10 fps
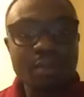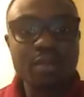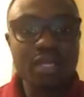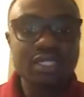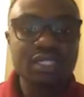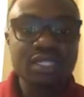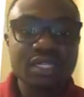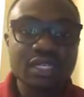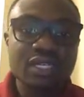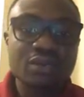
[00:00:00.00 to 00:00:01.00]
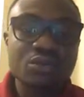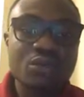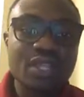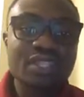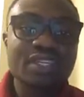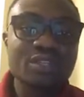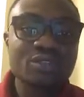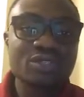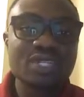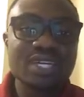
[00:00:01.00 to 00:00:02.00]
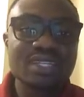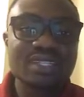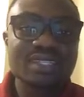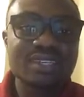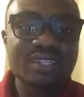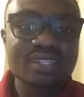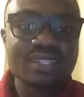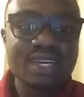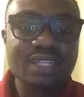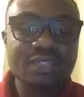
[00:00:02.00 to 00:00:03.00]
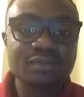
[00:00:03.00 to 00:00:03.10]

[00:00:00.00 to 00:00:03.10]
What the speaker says: But one thing you should understand is that